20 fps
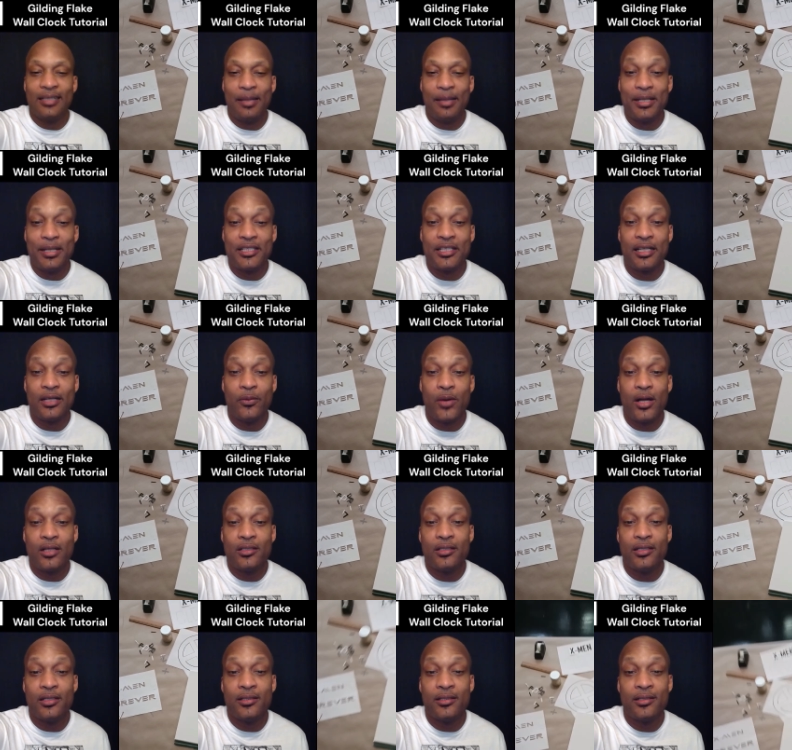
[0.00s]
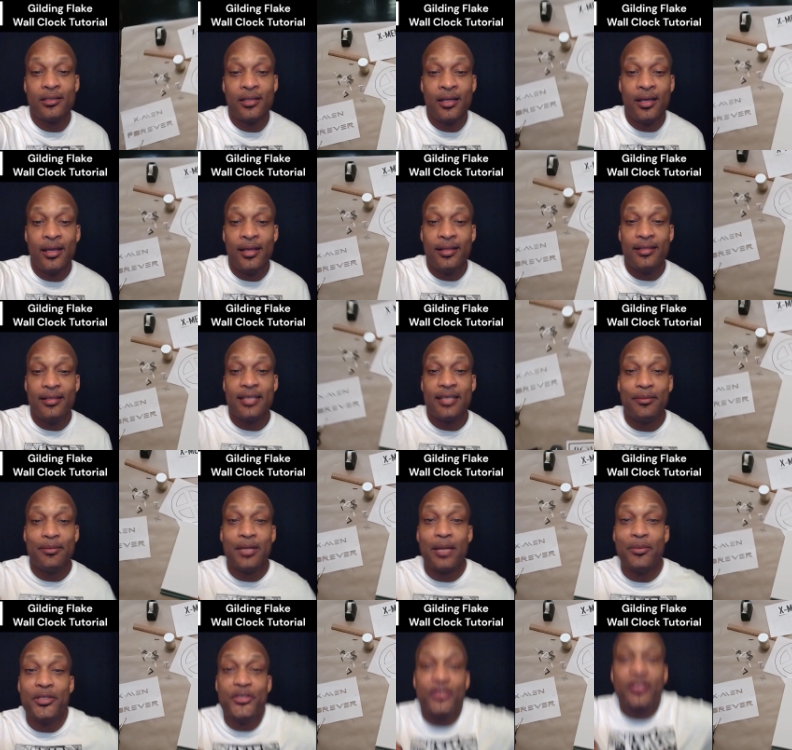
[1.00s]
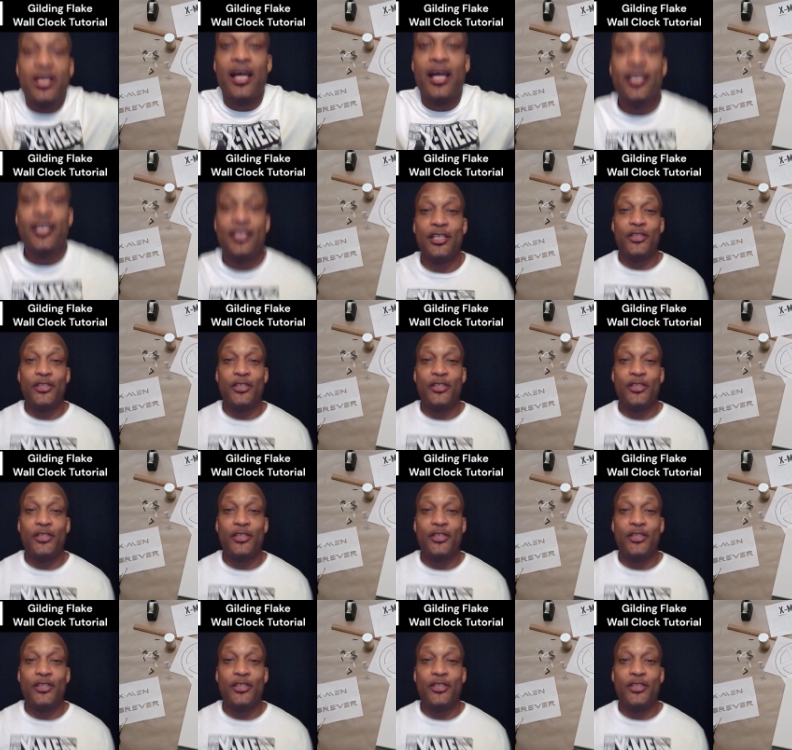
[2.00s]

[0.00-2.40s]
I'm actually going to watch this the same time as you guys